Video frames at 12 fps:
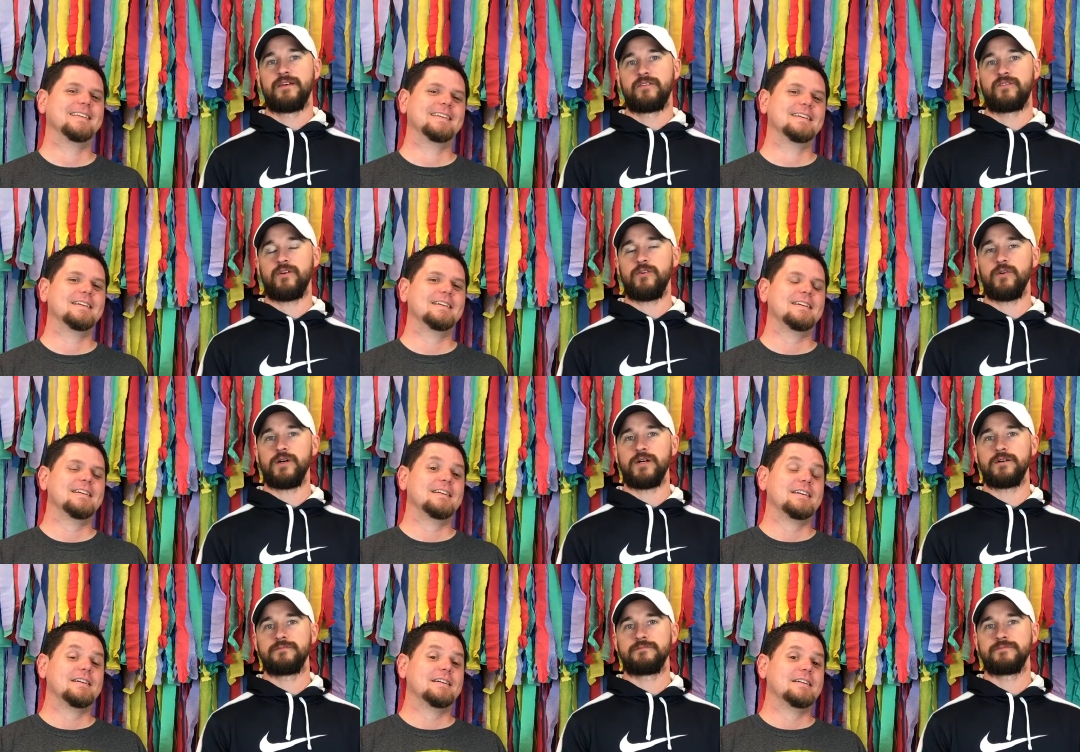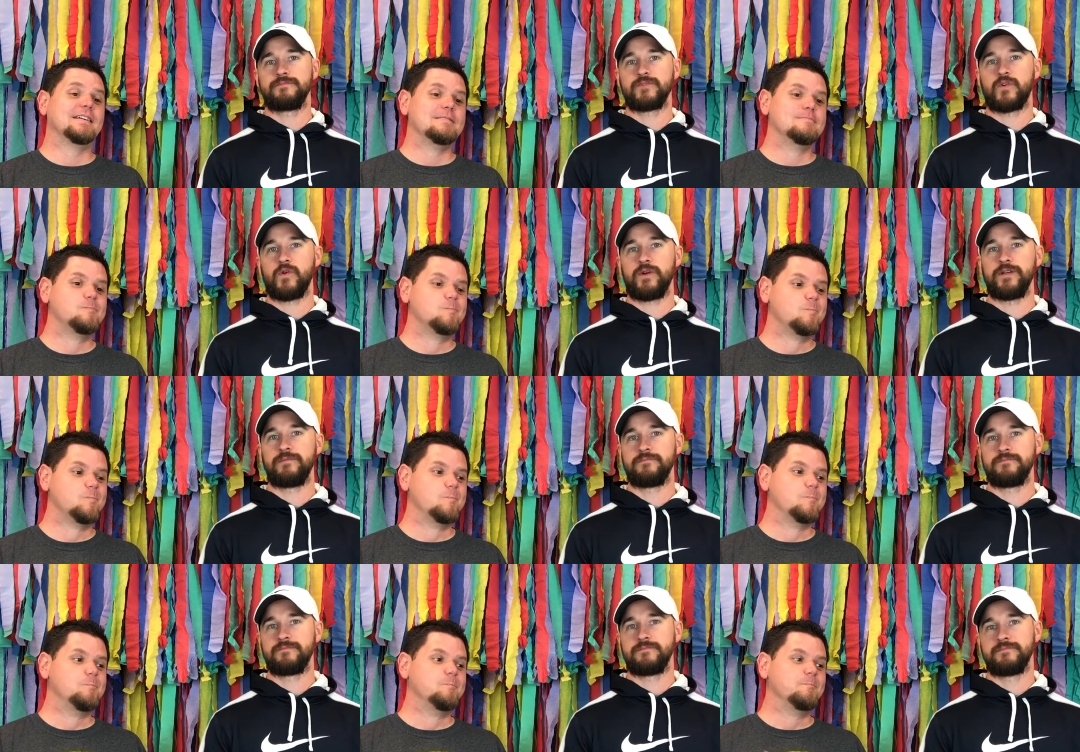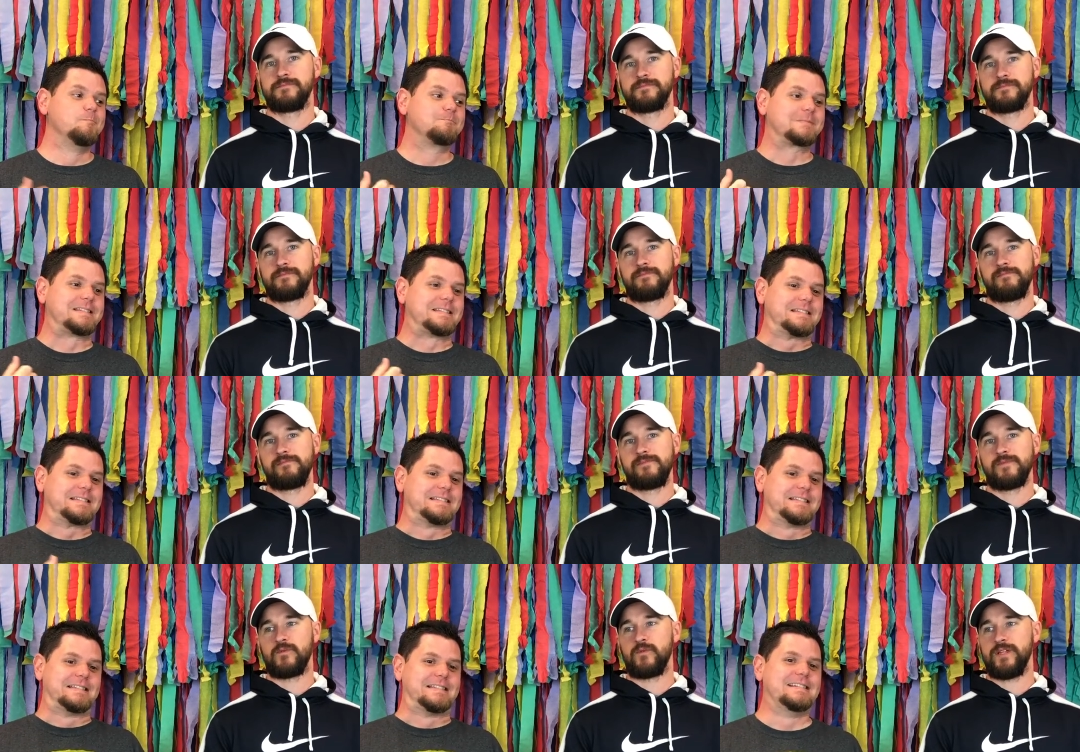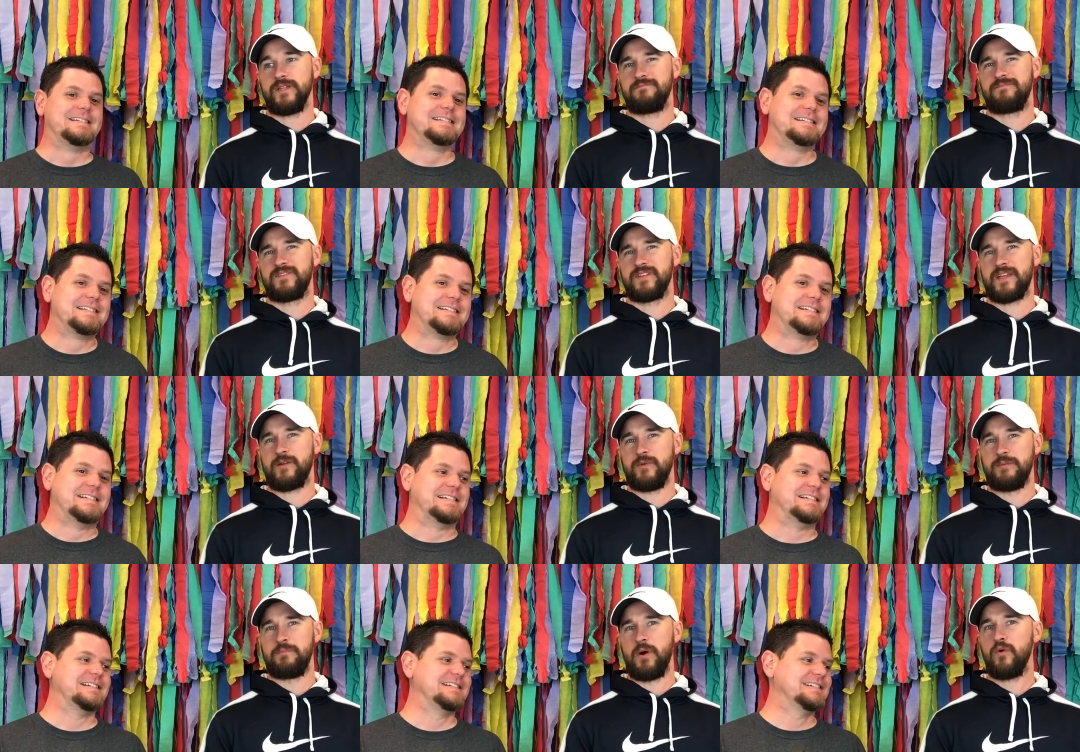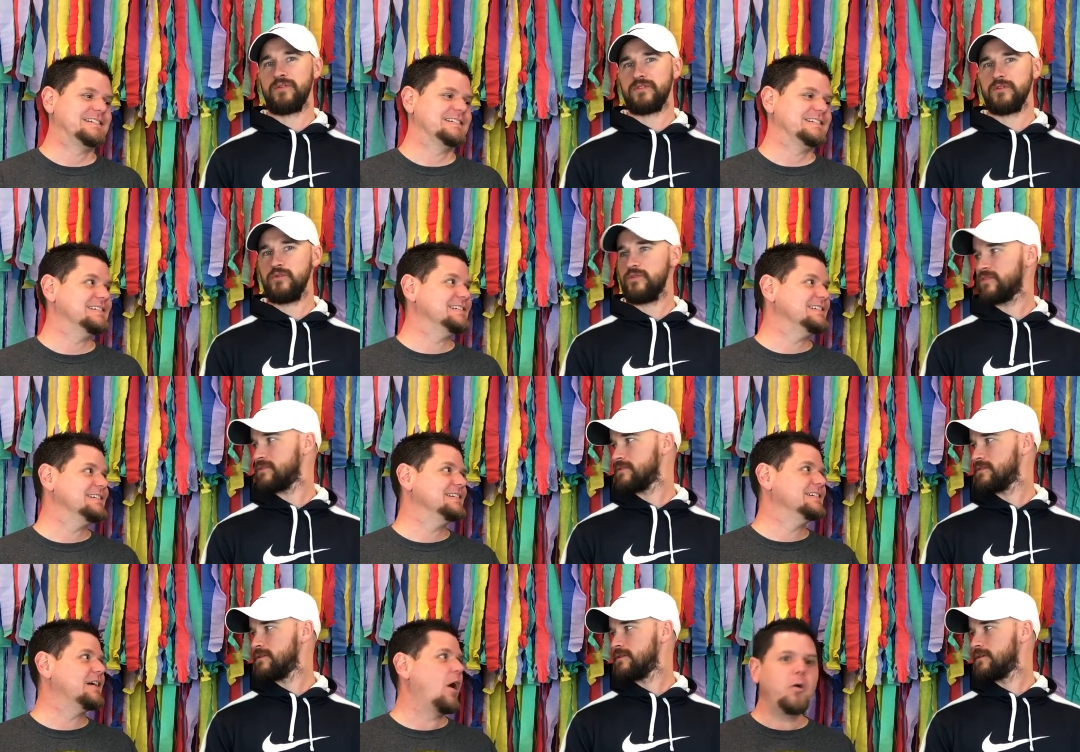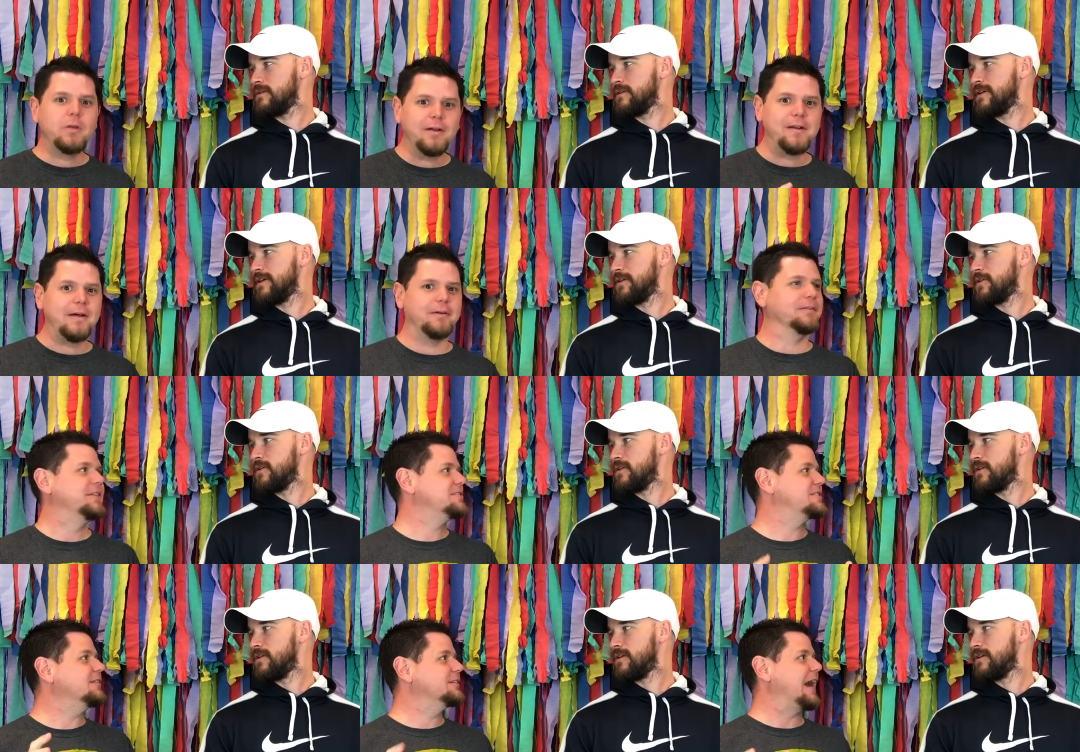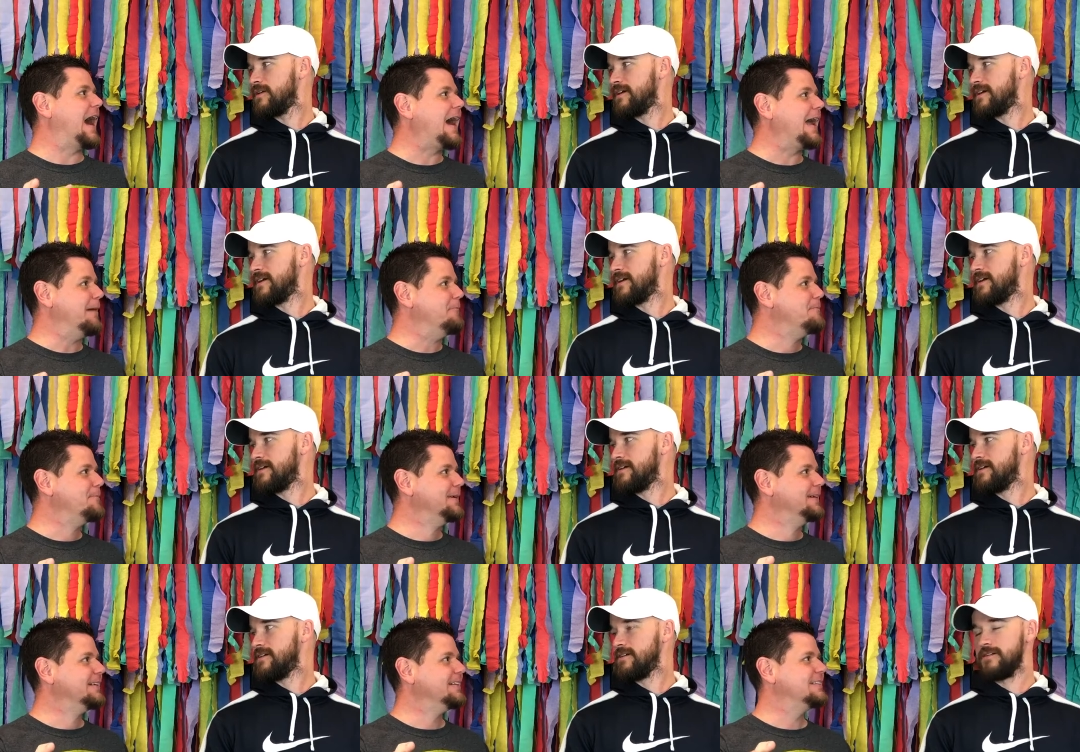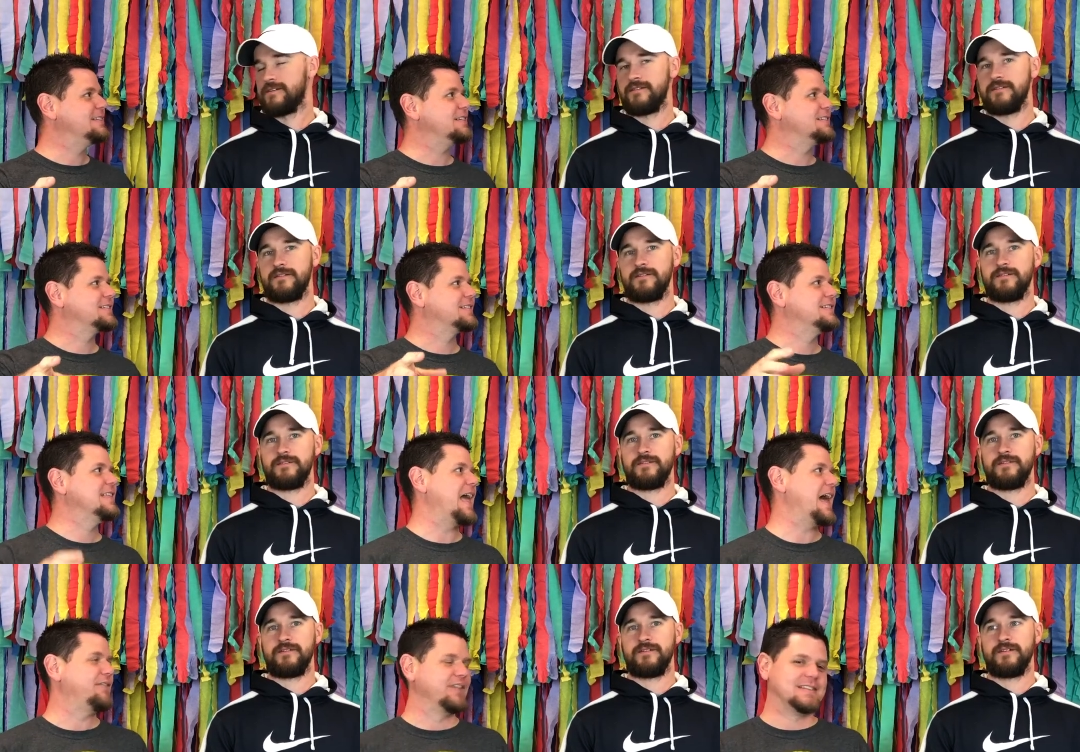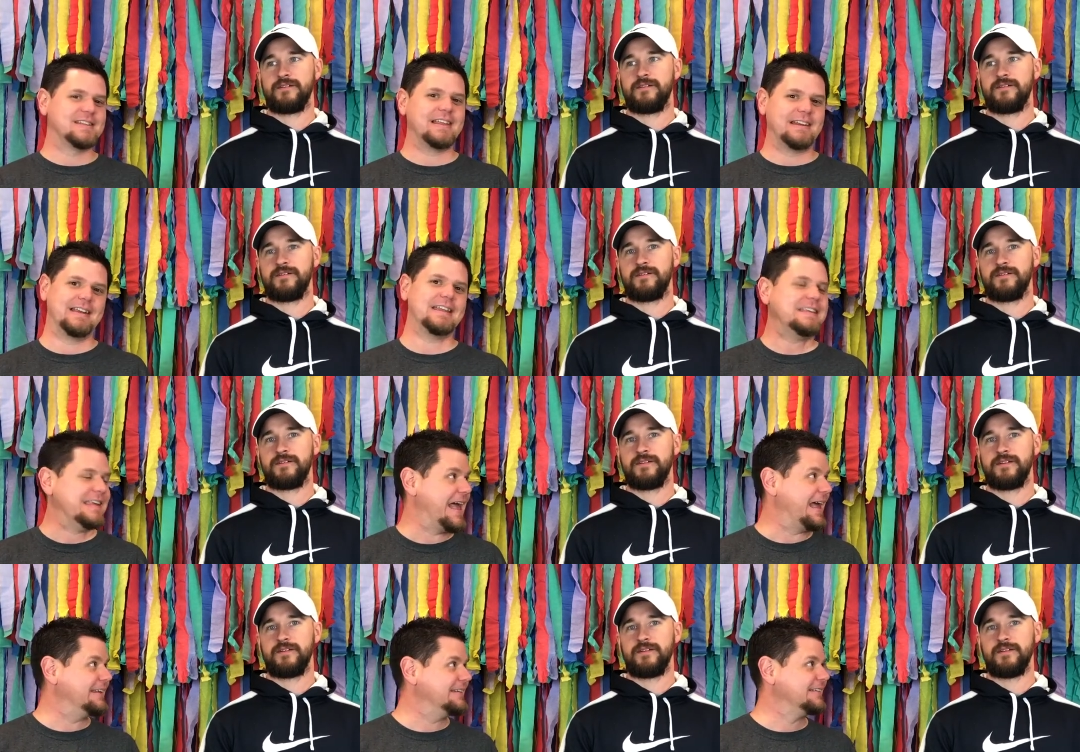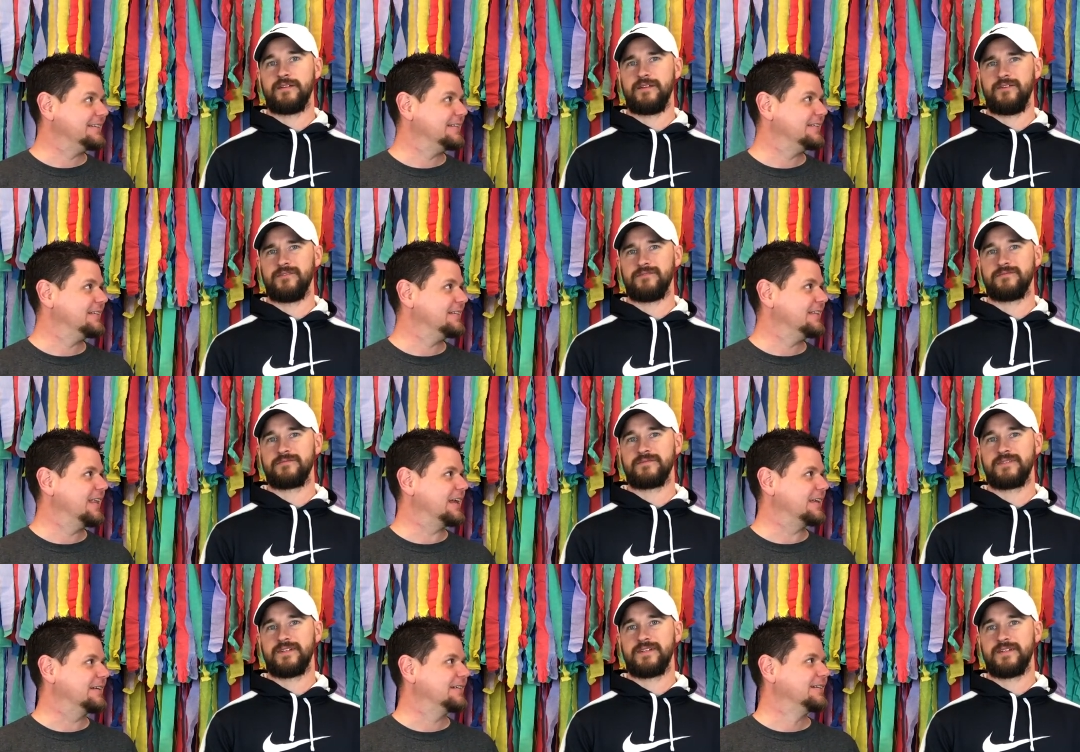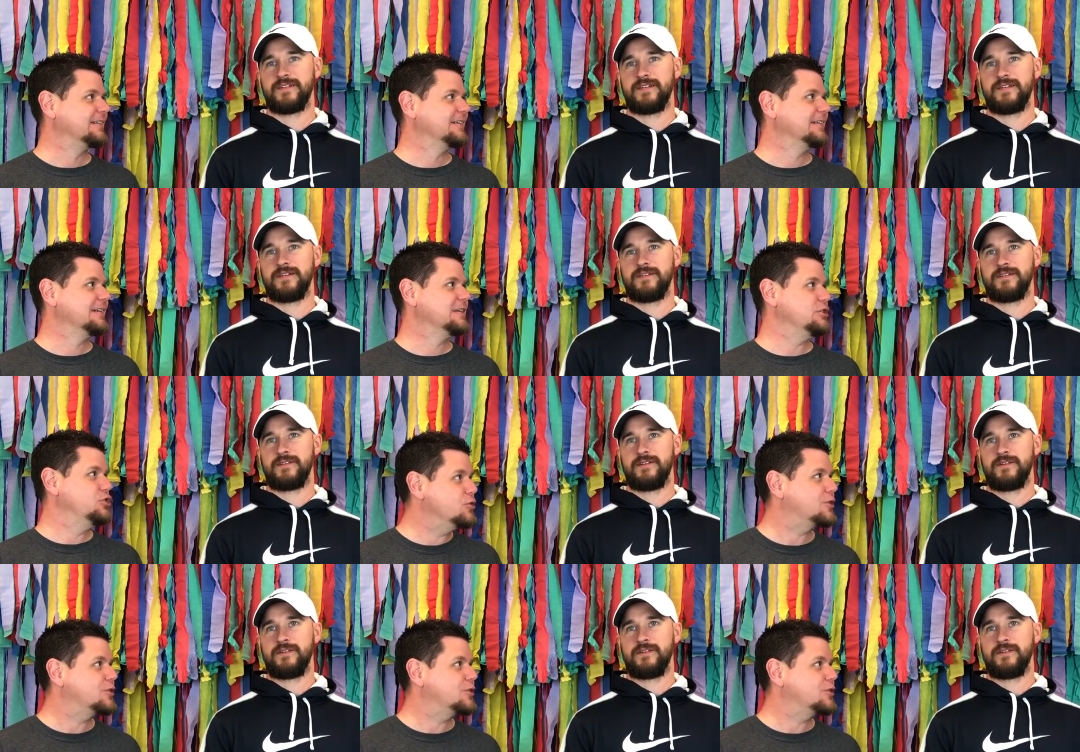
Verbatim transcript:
Speaker 1: So, uh, Corey, we can we both lose?
Speaker 2: Oh no no, there's still time. Just they haven't sent it in yet. Oh. Like you